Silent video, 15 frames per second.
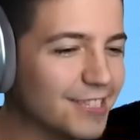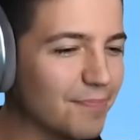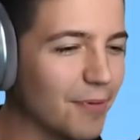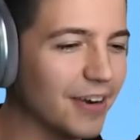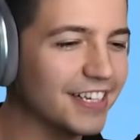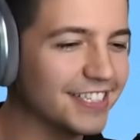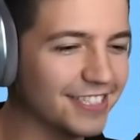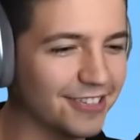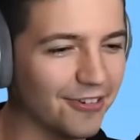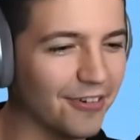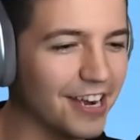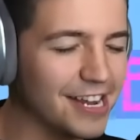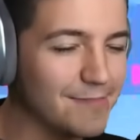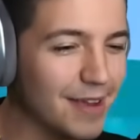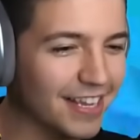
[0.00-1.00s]
is Bree
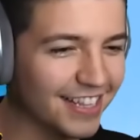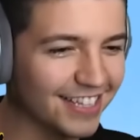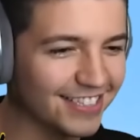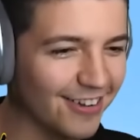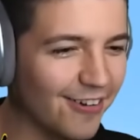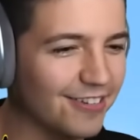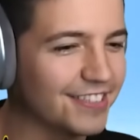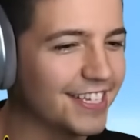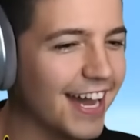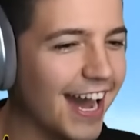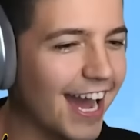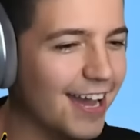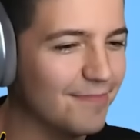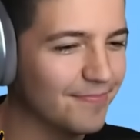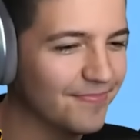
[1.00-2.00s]
screaming this whole
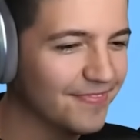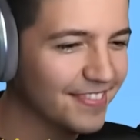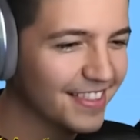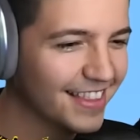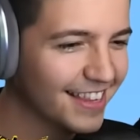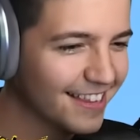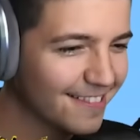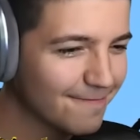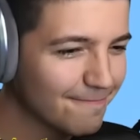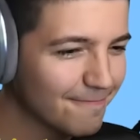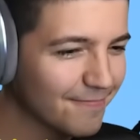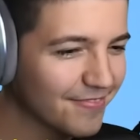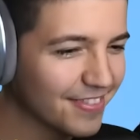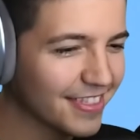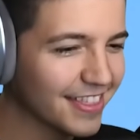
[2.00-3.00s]
time? I
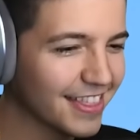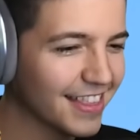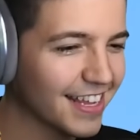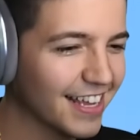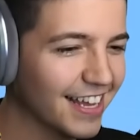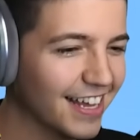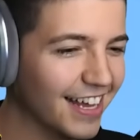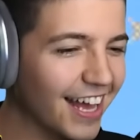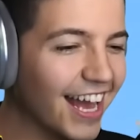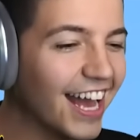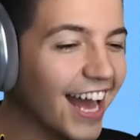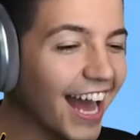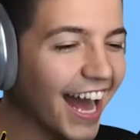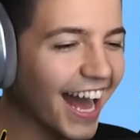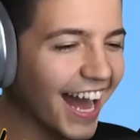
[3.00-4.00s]
fell off the
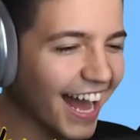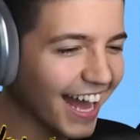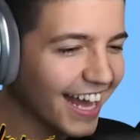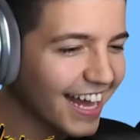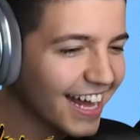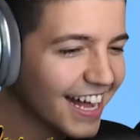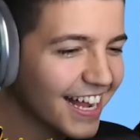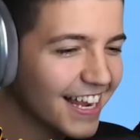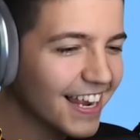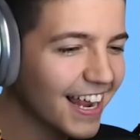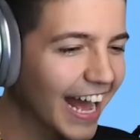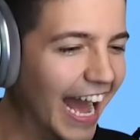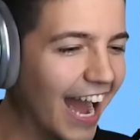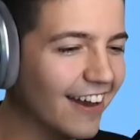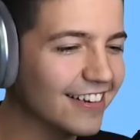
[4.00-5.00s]

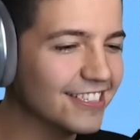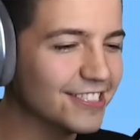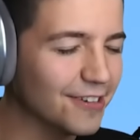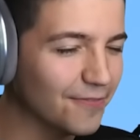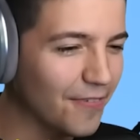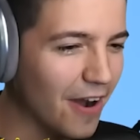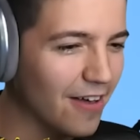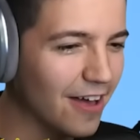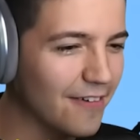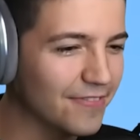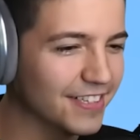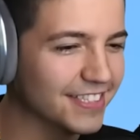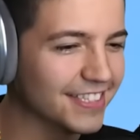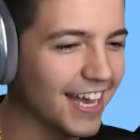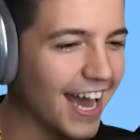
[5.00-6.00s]
side. How did you fall off
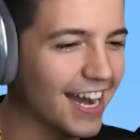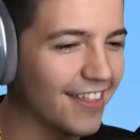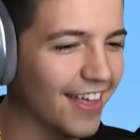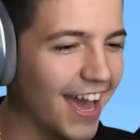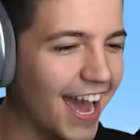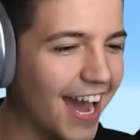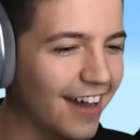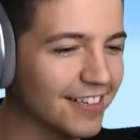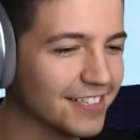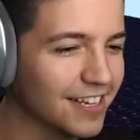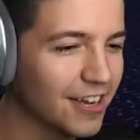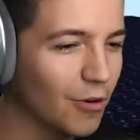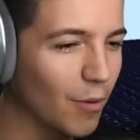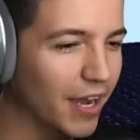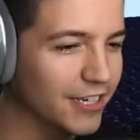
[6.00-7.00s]
the side of the house?
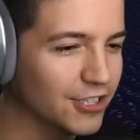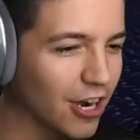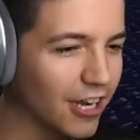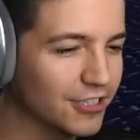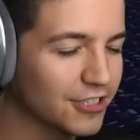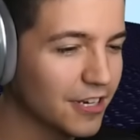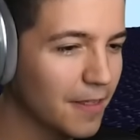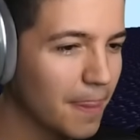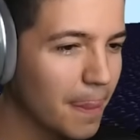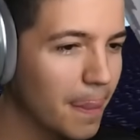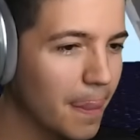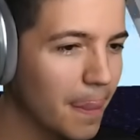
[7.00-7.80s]
Wait, Josh. Oh,